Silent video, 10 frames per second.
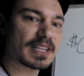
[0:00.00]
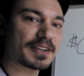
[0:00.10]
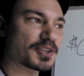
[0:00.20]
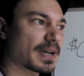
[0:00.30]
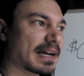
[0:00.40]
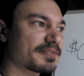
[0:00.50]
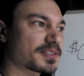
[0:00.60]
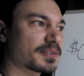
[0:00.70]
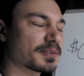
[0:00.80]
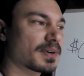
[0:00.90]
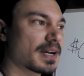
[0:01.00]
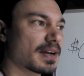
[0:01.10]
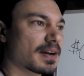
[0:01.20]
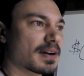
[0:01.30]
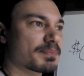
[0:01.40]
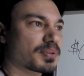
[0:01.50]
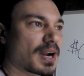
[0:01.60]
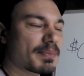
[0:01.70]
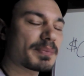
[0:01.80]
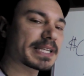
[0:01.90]
You have to
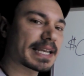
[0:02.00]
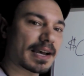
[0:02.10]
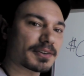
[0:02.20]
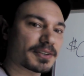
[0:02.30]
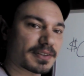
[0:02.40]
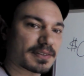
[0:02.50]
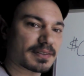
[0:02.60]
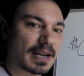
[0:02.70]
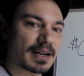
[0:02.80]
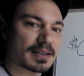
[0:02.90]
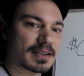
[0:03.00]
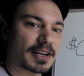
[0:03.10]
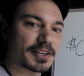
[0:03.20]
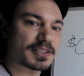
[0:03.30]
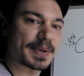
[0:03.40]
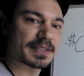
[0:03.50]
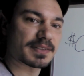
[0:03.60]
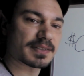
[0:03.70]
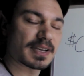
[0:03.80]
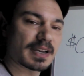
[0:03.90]
probably cut your
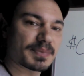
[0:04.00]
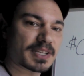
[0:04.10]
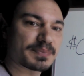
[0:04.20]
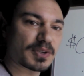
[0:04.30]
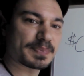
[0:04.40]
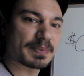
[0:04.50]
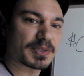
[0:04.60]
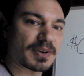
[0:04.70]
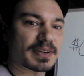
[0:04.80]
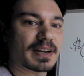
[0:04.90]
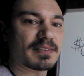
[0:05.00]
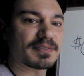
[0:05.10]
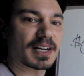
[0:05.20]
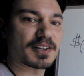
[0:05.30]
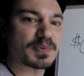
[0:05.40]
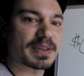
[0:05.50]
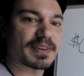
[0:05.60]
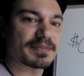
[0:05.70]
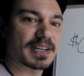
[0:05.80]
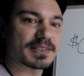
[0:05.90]
expenses, because most people don't have
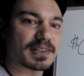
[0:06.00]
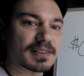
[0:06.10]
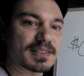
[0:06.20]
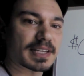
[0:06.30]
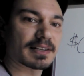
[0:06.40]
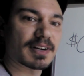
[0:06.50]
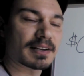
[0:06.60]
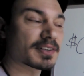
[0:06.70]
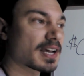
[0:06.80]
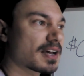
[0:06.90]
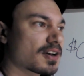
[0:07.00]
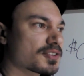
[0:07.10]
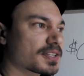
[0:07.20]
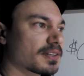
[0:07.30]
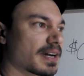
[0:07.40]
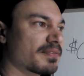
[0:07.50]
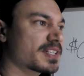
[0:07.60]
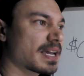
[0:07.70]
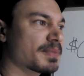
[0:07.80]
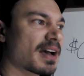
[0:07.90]
$25,000 laying around. So every
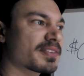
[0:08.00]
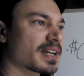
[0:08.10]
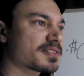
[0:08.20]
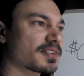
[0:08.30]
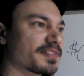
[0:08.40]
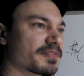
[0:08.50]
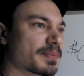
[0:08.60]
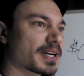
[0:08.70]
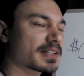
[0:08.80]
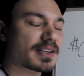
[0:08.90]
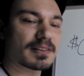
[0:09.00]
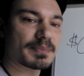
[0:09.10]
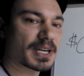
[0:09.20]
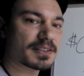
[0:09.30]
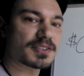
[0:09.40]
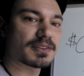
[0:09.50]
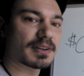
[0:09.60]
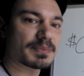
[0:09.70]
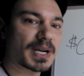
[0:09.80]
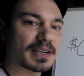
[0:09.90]
time you have an extra $50, $100,
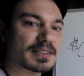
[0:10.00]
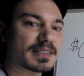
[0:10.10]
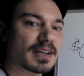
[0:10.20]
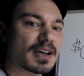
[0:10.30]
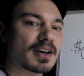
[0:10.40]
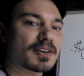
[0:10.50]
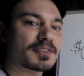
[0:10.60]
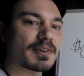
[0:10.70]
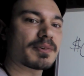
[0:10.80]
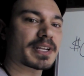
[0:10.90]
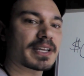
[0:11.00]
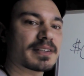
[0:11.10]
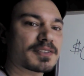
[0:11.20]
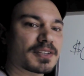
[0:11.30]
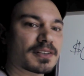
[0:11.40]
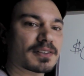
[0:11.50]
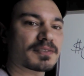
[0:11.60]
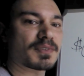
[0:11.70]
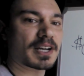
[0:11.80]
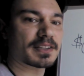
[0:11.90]
$200, throw it into your
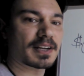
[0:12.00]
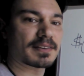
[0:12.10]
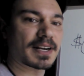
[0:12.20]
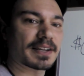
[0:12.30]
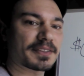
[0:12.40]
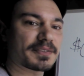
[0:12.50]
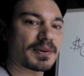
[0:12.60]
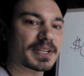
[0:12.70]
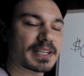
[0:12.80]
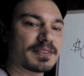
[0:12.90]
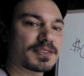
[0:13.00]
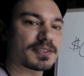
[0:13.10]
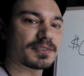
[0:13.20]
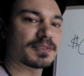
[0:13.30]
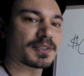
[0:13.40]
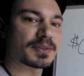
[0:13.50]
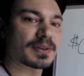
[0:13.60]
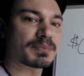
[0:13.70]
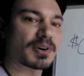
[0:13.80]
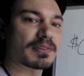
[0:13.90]
Roth IRA, throw it into
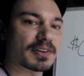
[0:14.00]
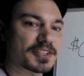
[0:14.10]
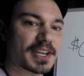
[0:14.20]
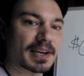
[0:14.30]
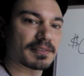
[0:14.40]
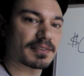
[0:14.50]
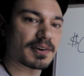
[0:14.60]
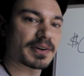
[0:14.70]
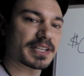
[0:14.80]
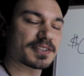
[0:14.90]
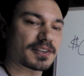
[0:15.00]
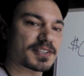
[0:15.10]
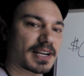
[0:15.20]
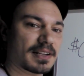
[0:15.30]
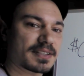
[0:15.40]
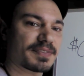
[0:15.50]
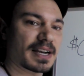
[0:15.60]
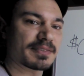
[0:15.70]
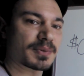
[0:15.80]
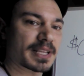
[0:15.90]
your brokerage account, throw it into your child's
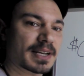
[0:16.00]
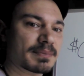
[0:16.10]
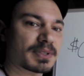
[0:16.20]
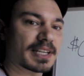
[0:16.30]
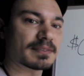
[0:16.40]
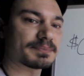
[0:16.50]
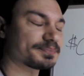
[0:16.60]
529 plan.